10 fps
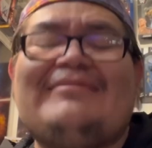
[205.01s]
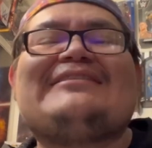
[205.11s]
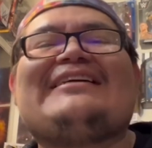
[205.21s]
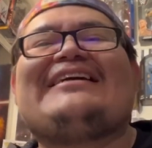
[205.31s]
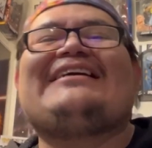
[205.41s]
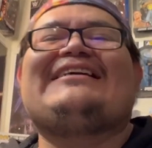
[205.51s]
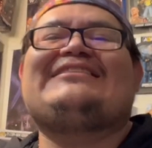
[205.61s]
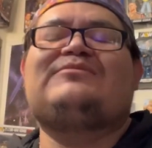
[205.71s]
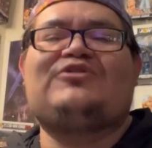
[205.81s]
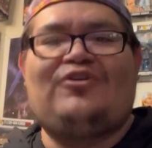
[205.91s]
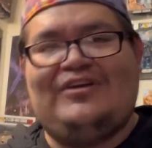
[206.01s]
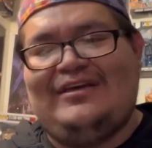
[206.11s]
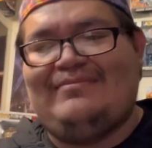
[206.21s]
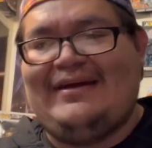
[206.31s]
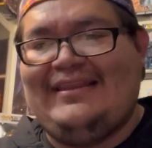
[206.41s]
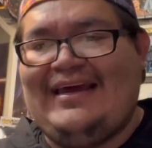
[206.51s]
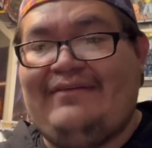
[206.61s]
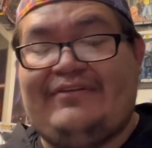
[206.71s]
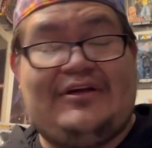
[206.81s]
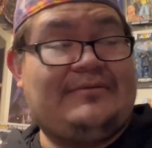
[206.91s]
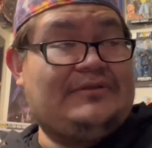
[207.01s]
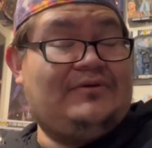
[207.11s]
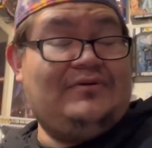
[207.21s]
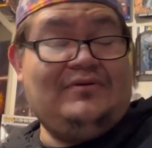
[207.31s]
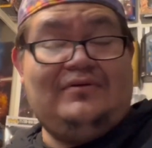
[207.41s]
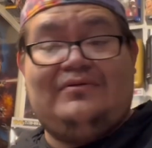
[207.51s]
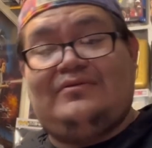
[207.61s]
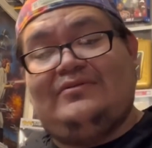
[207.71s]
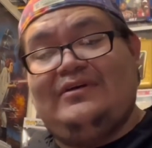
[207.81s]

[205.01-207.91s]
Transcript: Because I can get some dirty in my life. And Dom's like, oh.